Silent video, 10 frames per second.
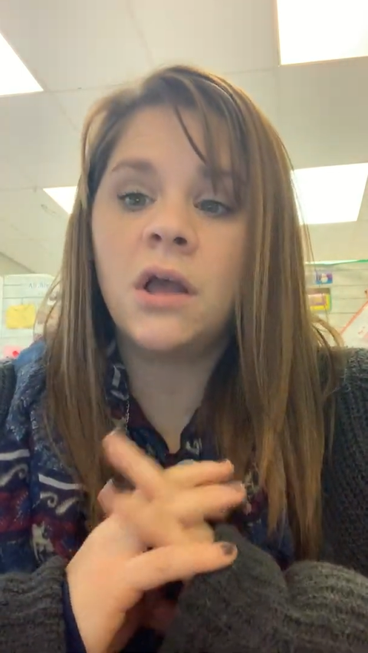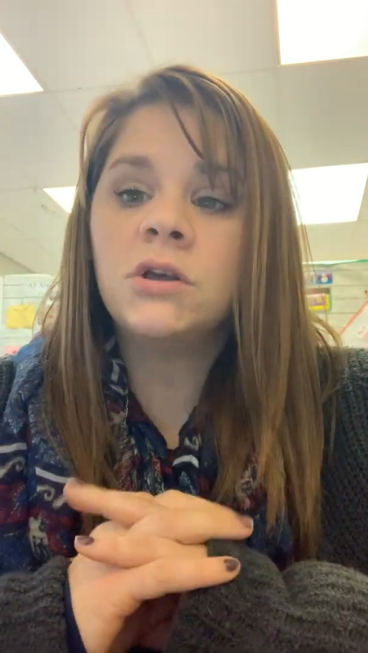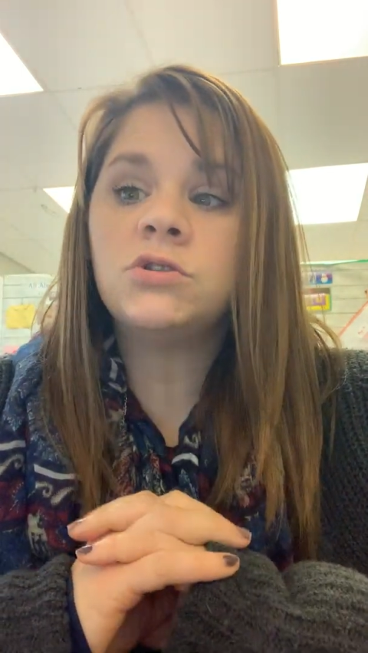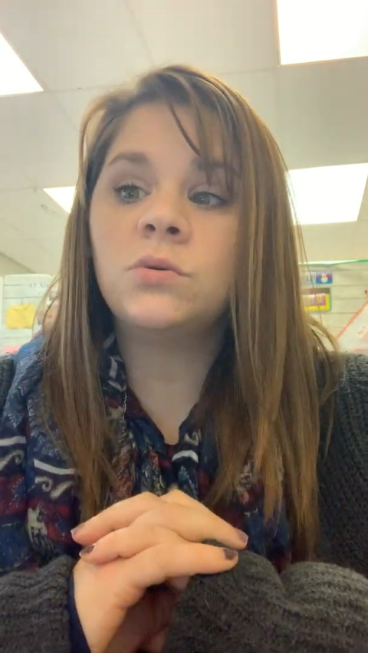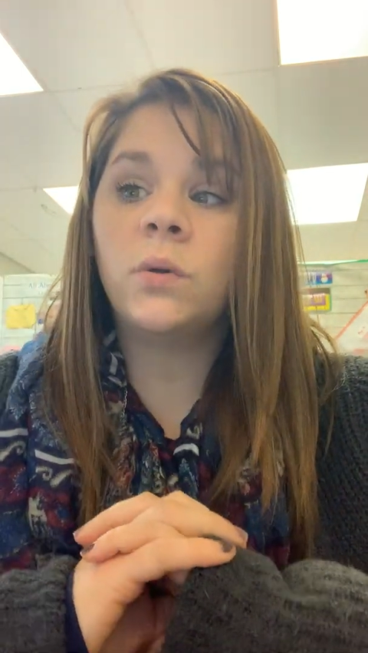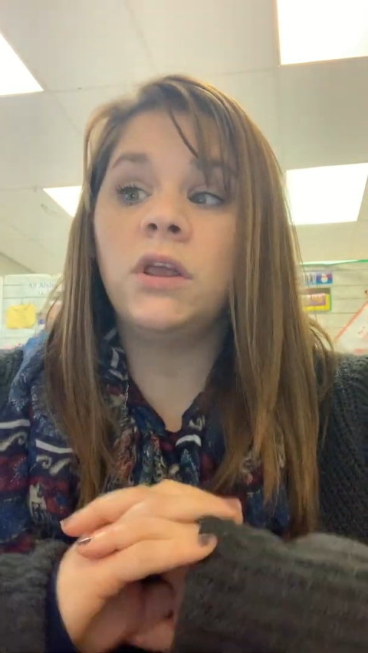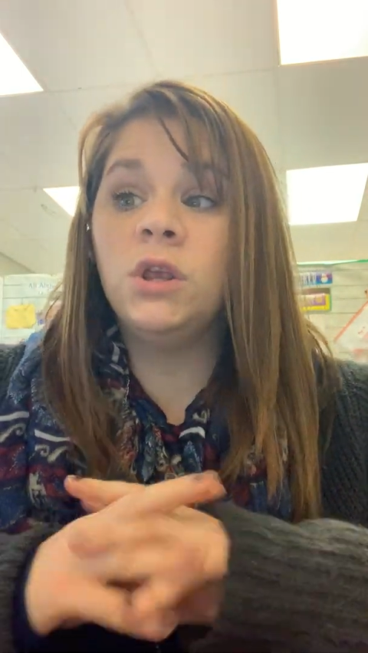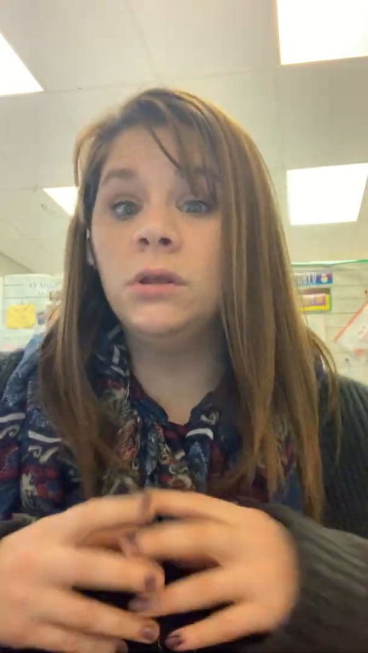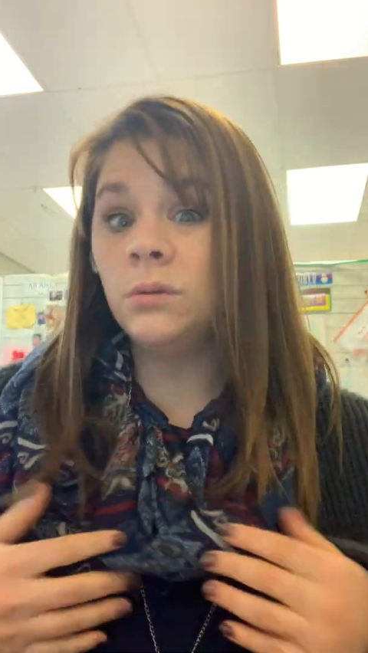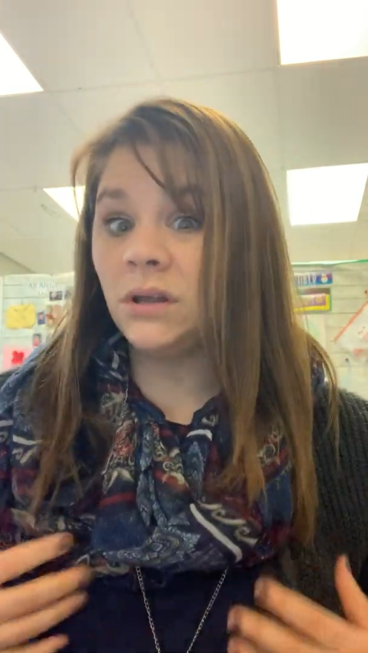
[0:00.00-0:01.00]
So what
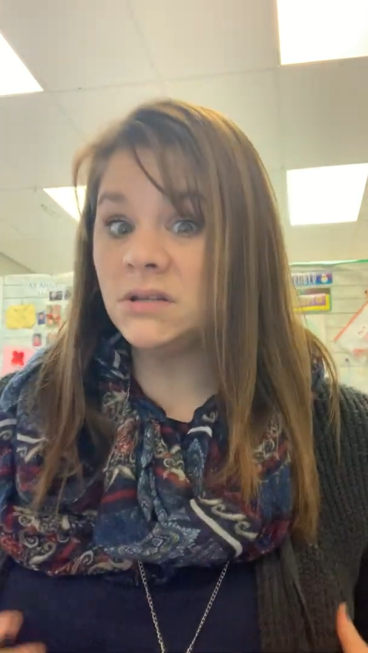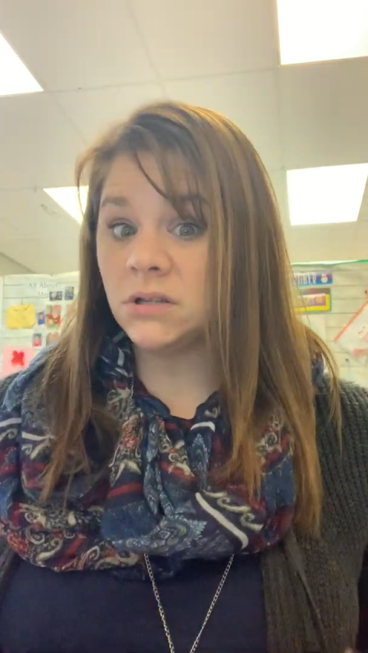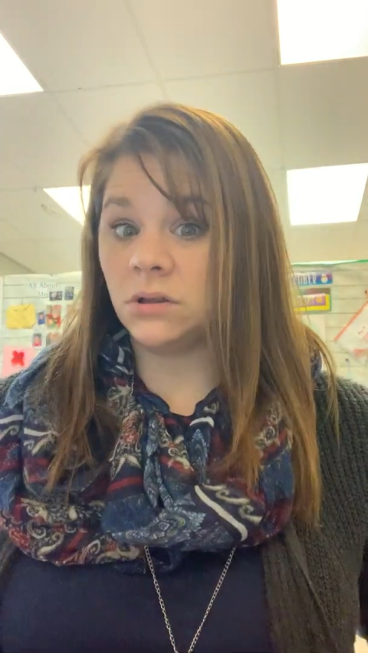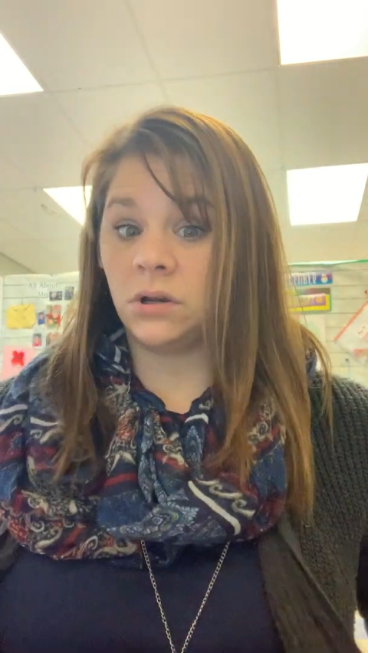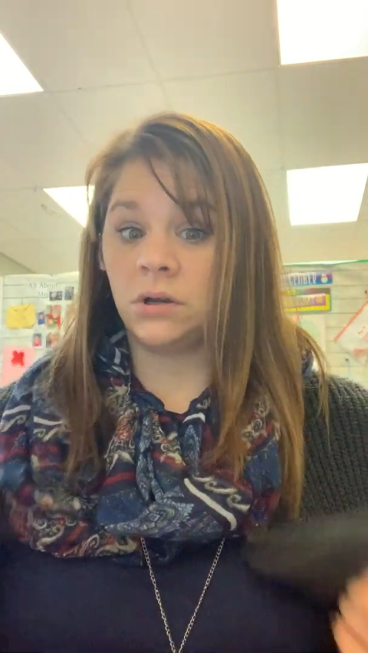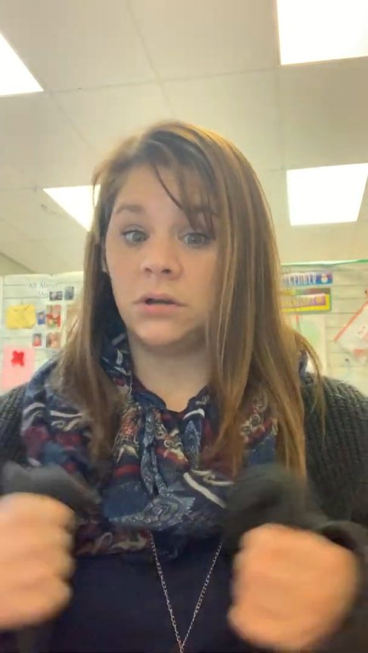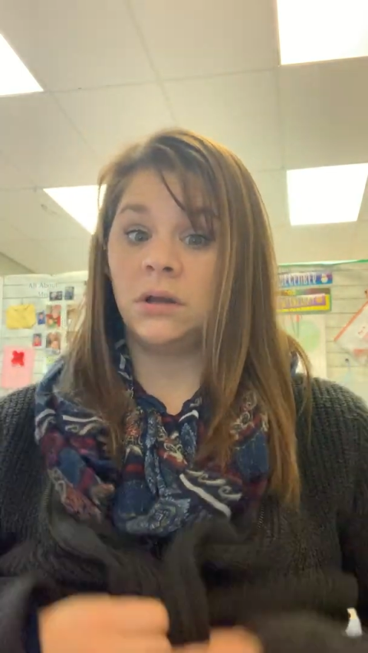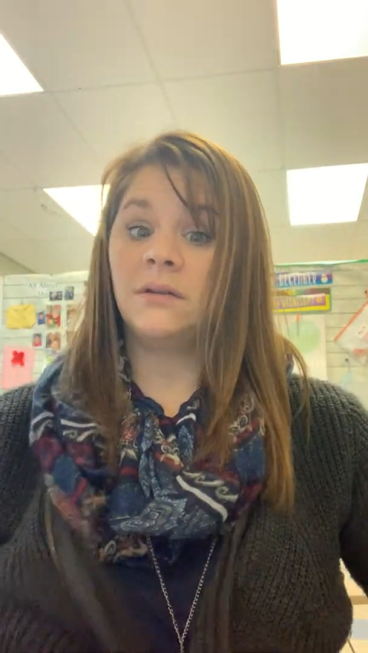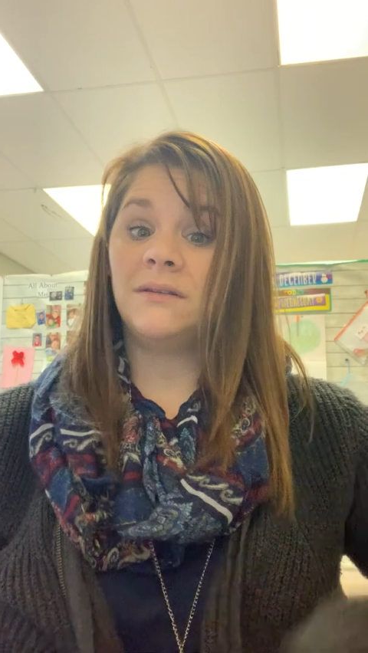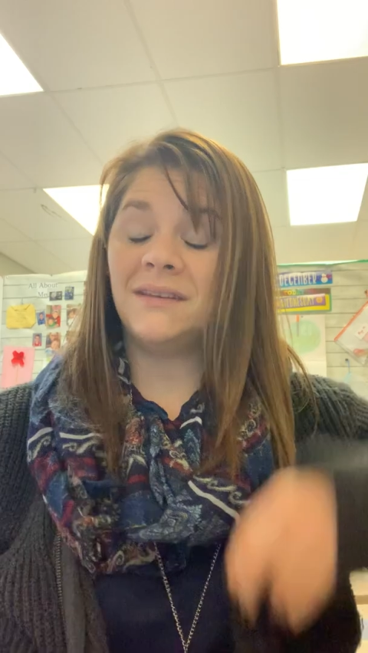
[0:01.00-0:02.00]
you need to learn
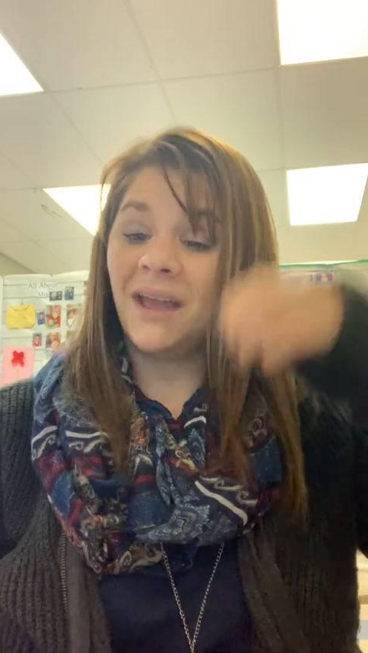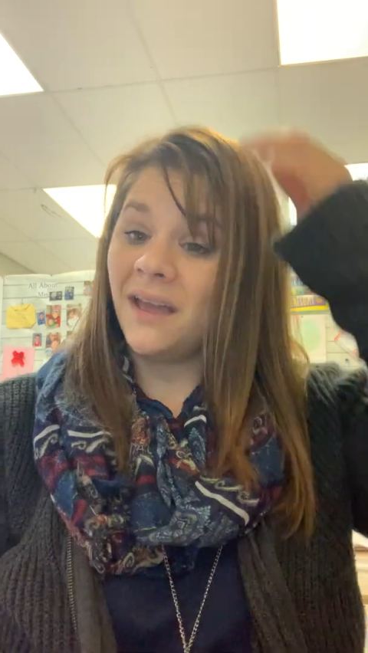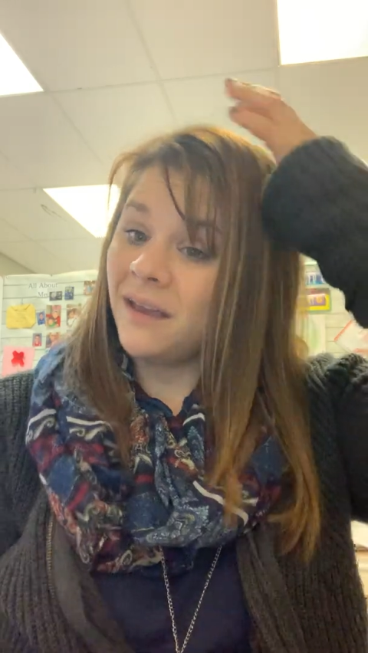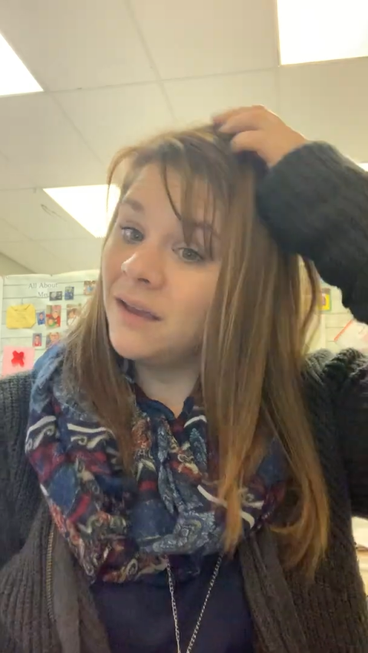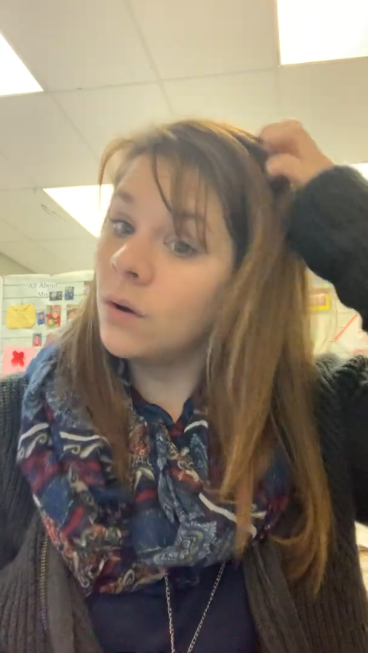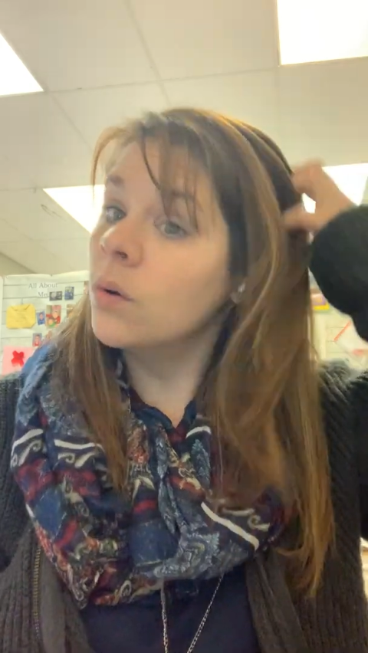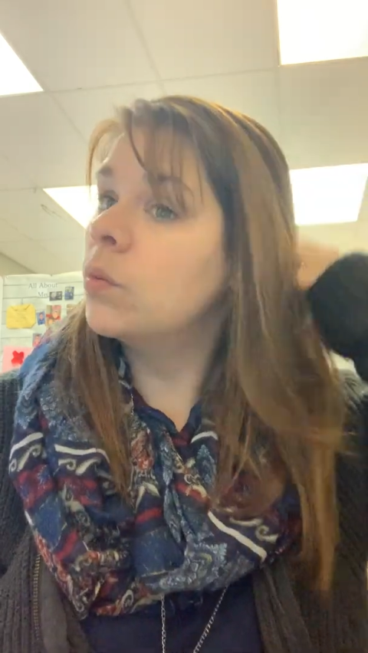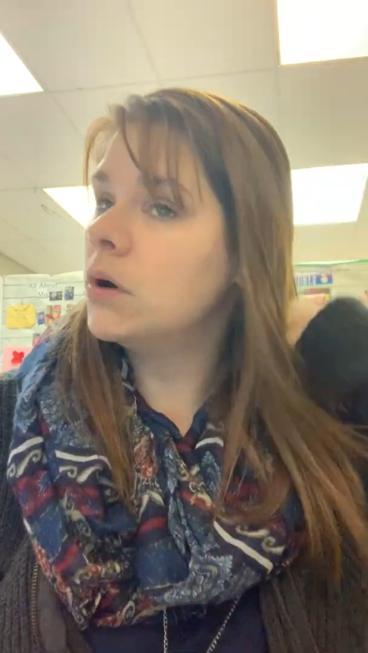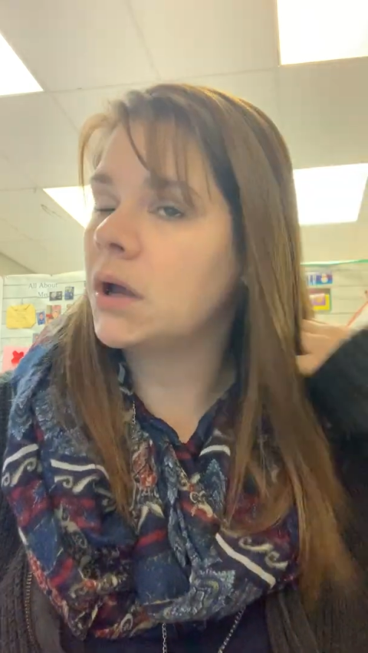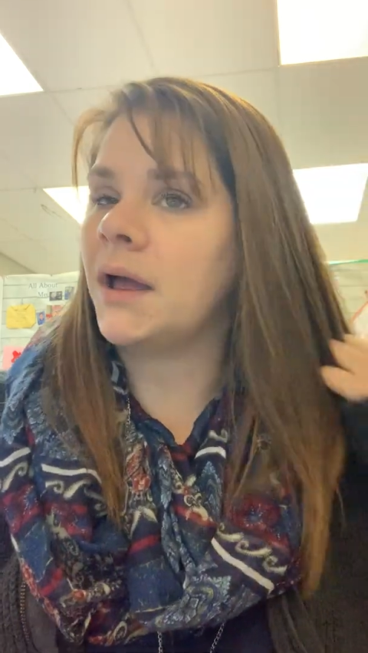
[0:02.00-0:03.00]
today, or
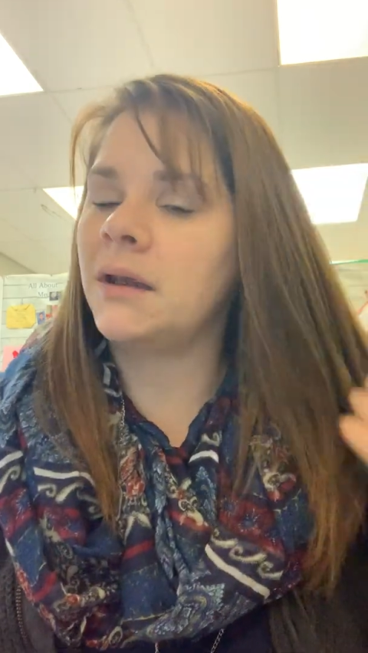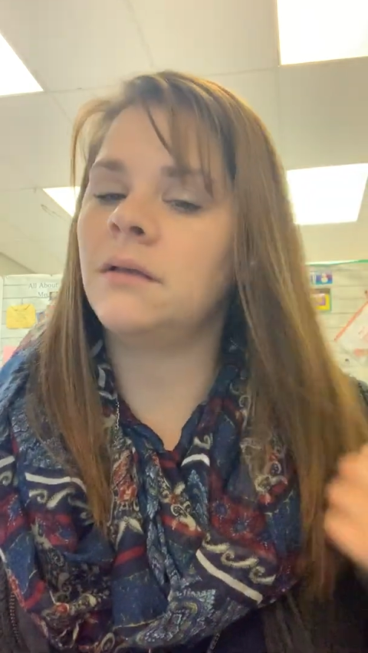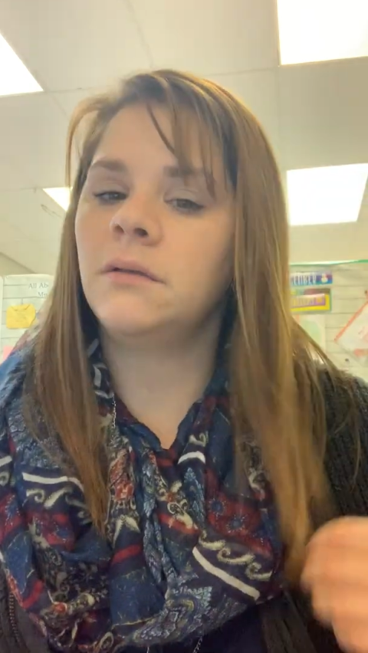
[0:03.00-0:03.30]
work on,